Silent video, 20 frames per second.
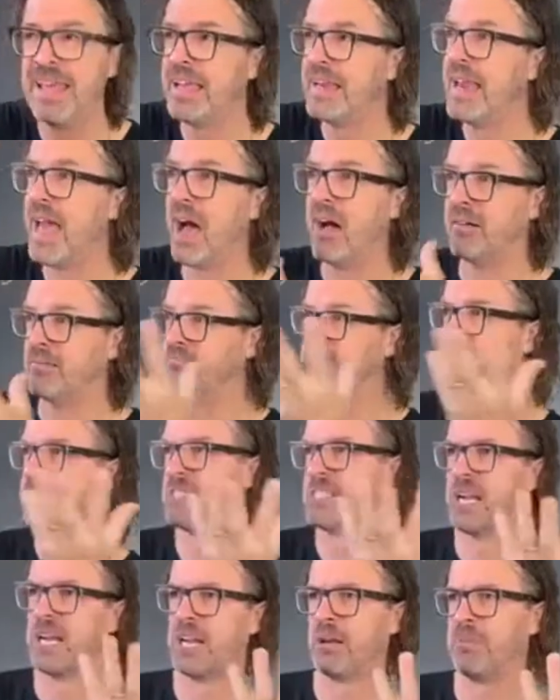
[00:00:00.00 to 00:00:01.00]
Now,
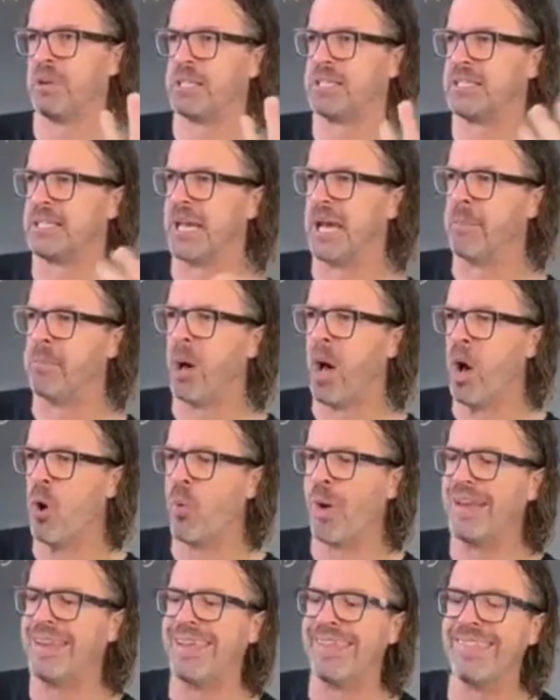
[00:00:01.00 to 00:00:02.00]
it's a little bit
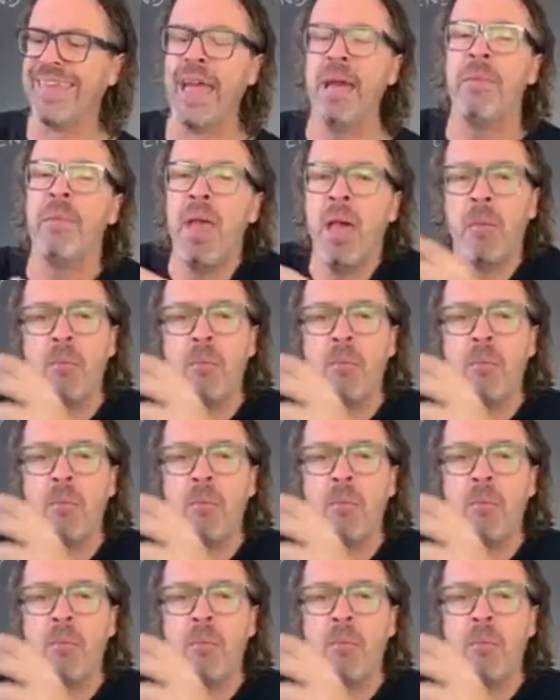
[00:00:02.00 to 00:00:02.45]
poetic there,